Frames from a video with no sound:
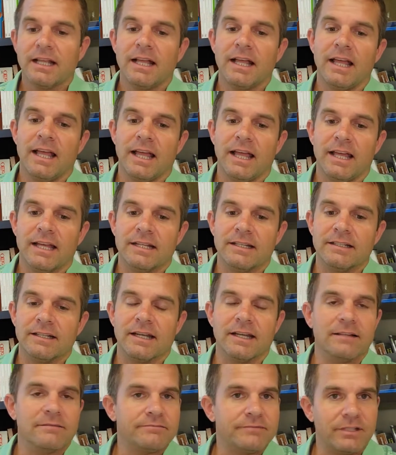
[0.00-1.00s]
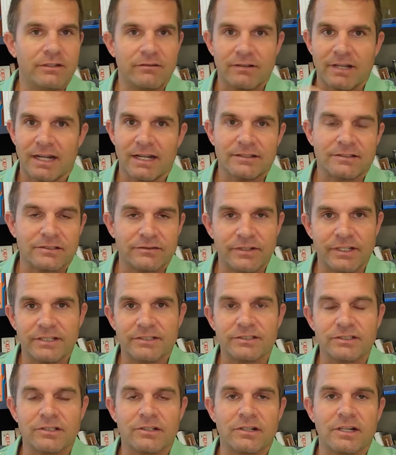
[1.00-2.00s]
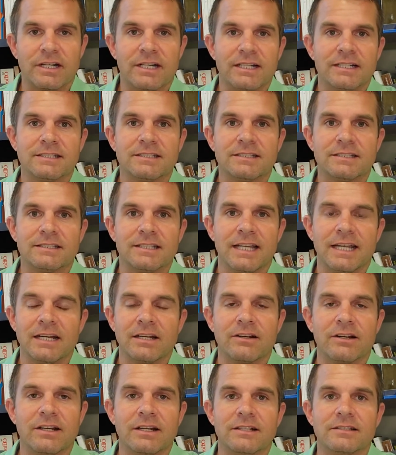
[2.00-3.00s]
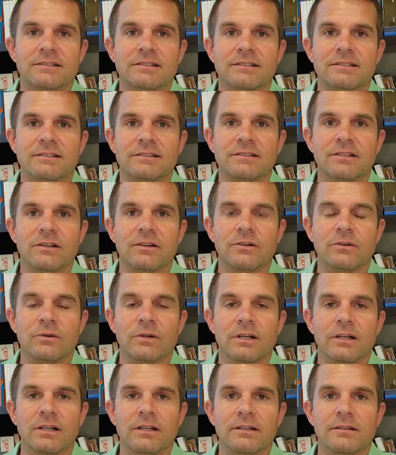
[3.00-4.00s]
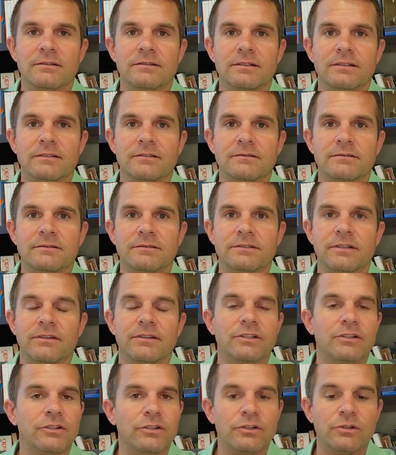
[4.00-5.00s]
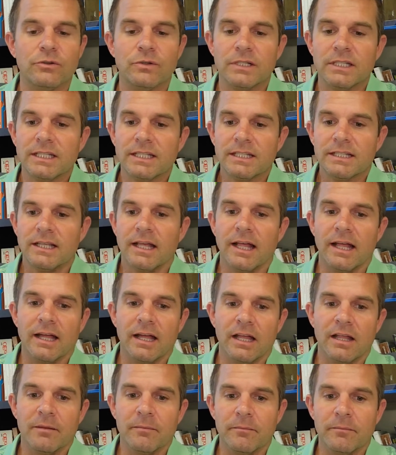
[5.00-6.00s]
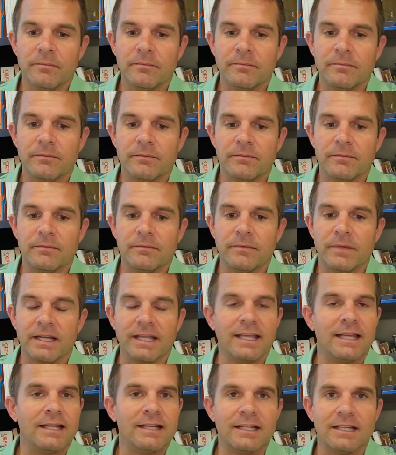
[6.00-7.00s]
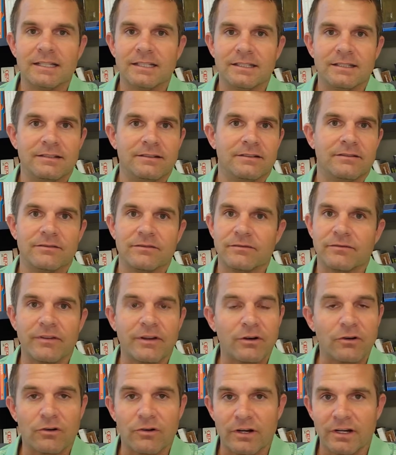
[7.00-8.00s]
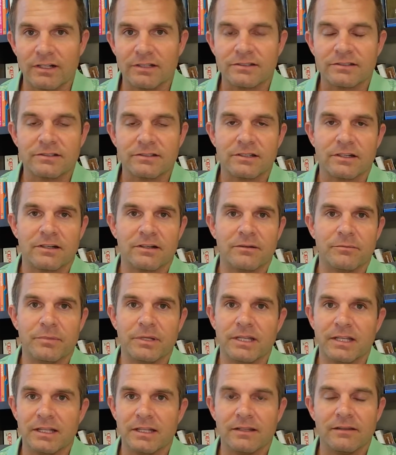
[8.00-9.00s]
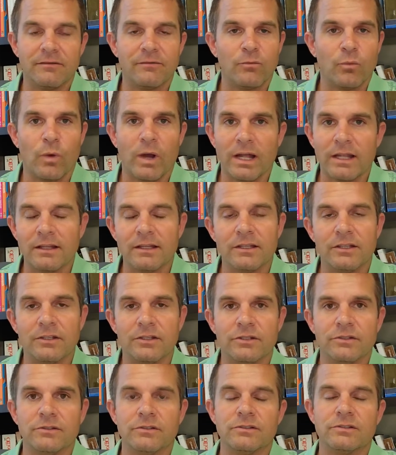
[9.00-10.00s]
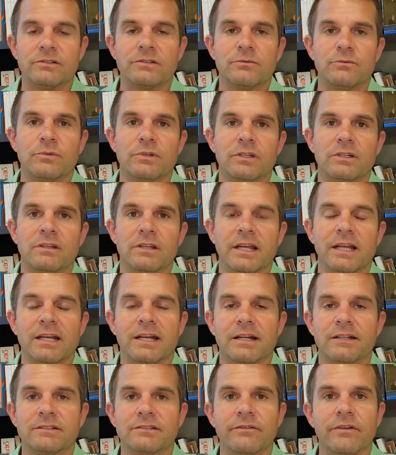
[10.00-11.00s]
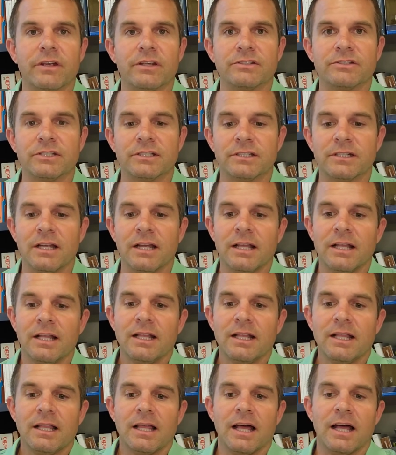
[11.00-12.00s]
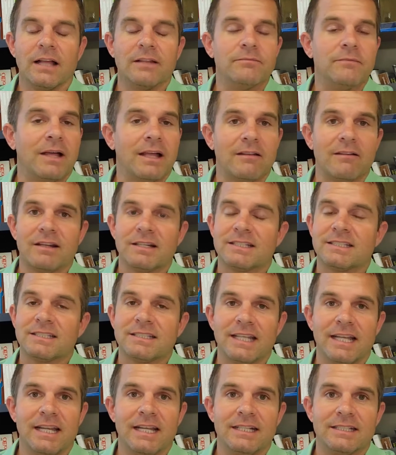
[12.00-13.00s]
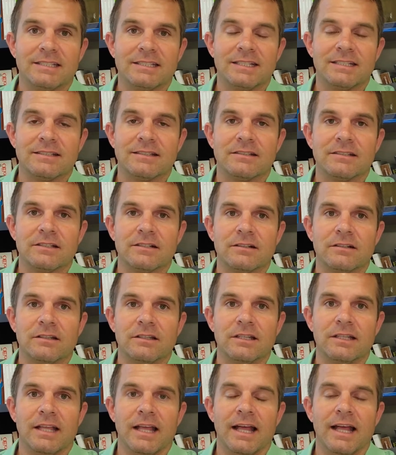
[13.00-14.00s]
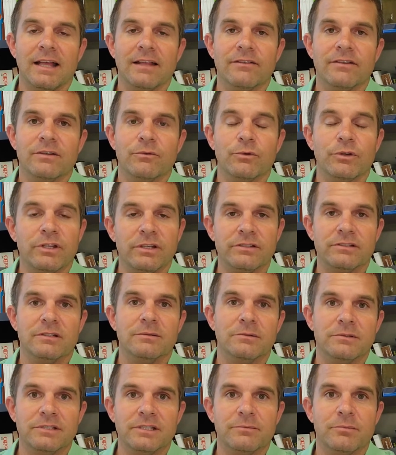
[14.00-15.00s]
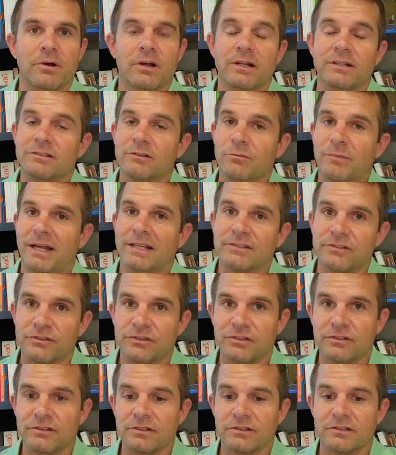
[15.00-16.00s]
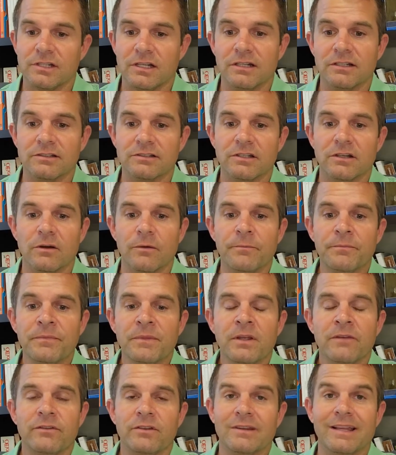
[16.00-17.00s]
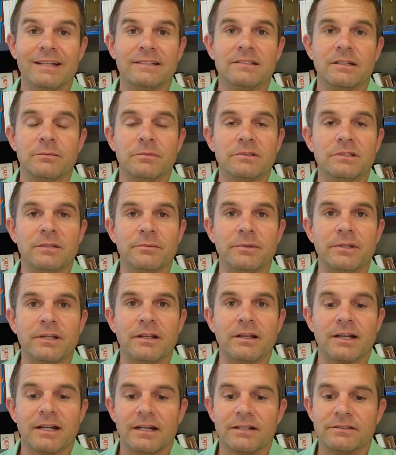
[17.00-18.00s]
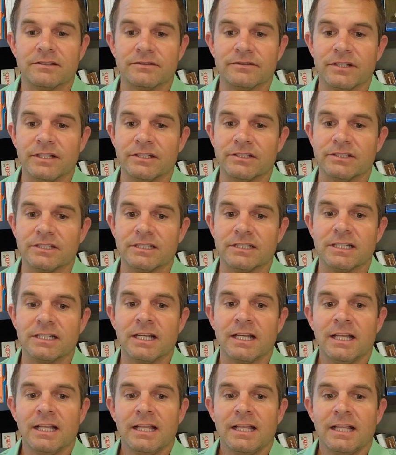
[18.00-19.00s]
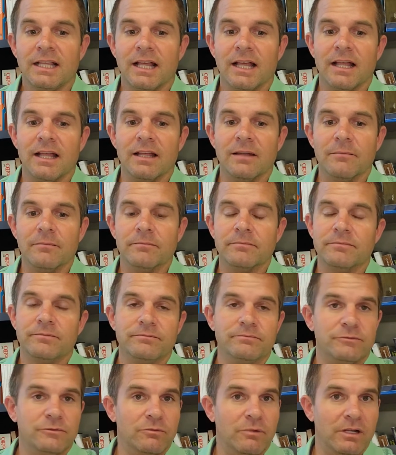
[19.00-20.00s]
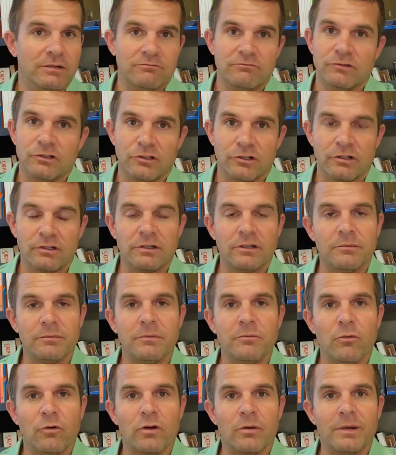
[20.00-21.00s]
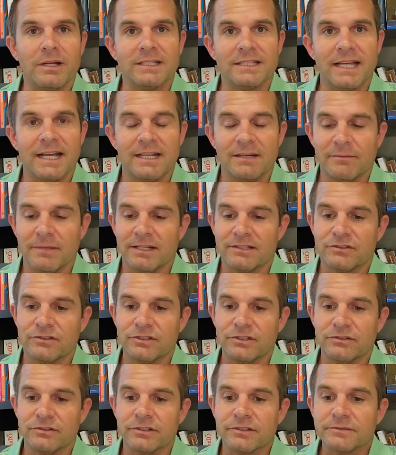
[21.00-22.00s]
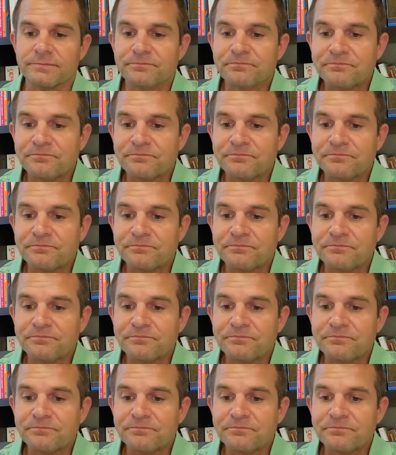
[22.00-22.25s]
and uh, you know, conservation credits, land credits is no uh, nothing new. Um, again, federal credits are big, widely used with land conservation. Uh, not a lot of states necessarily have it where you can double dip on. So Massachusetts does. So if you like double dipping on conservation, um, you want to learn a little bit more about that in Massachusetts.